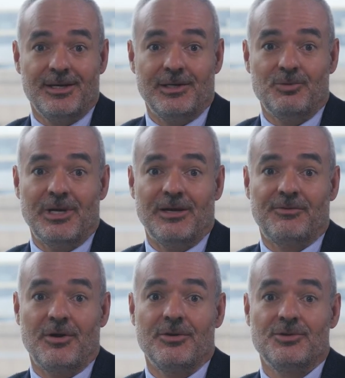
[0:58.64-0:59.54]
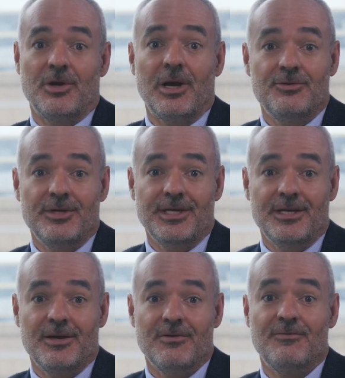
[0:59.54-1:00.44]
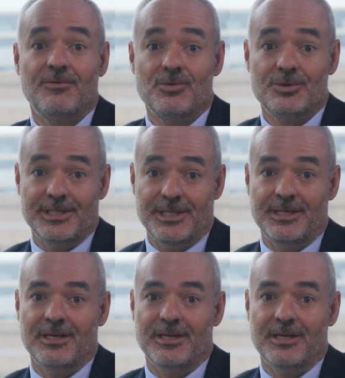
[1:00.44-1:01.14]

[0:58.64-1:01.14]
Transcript: it would have grown to only 14